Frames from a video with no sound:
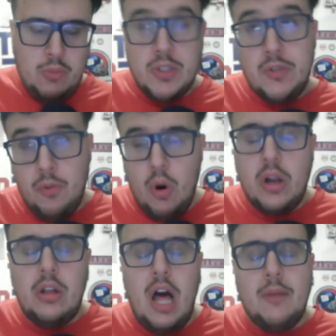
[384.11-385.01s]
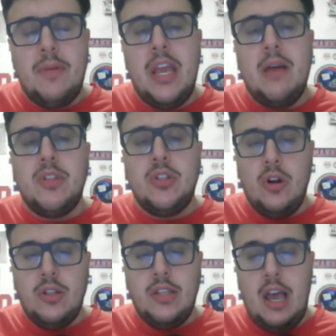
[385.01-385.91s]
It was a 4 o'clock p.m.
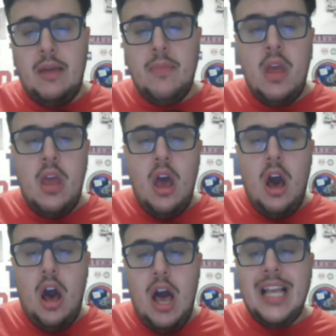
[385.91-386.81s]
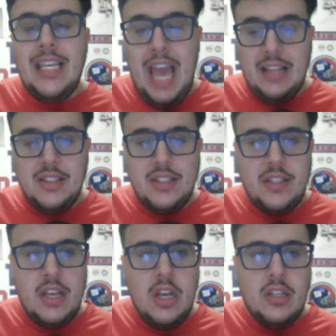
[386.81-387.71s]
start time
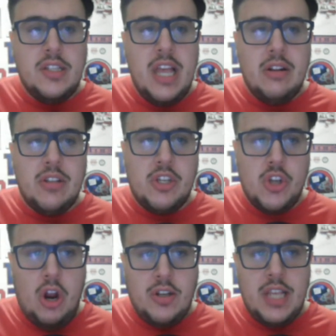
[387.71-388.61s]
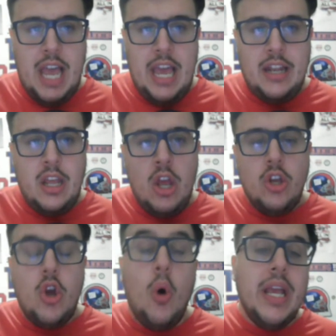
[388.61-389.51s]
against the San Jose Sharks. And
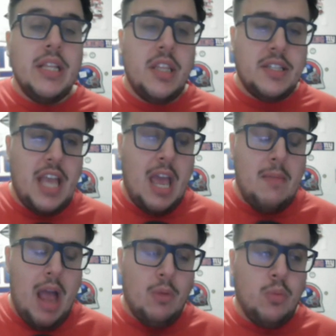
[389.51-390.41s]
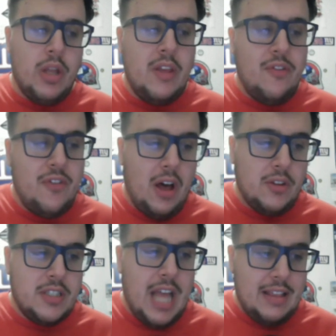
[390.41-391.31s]
going into this game, I really
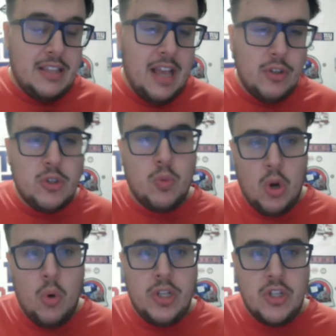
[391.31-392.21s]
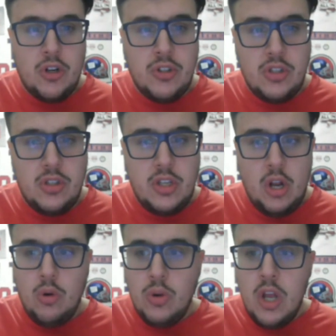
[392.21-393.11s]
felt that the Devils were going to turn
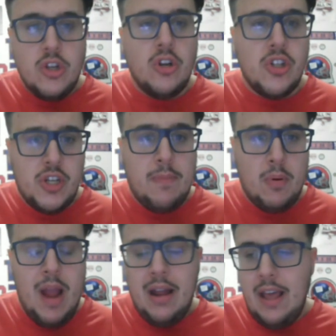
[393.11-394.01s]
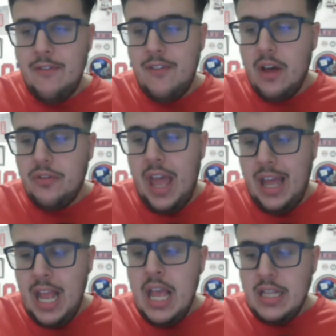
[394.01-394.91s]
the ship around. I felt
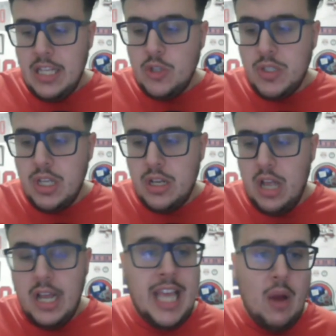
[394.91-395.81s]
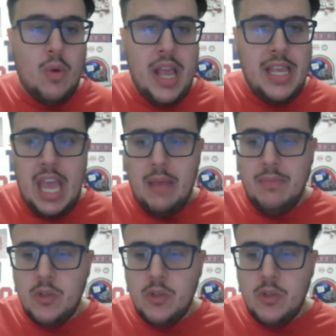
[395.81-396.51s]
that this was a get right game.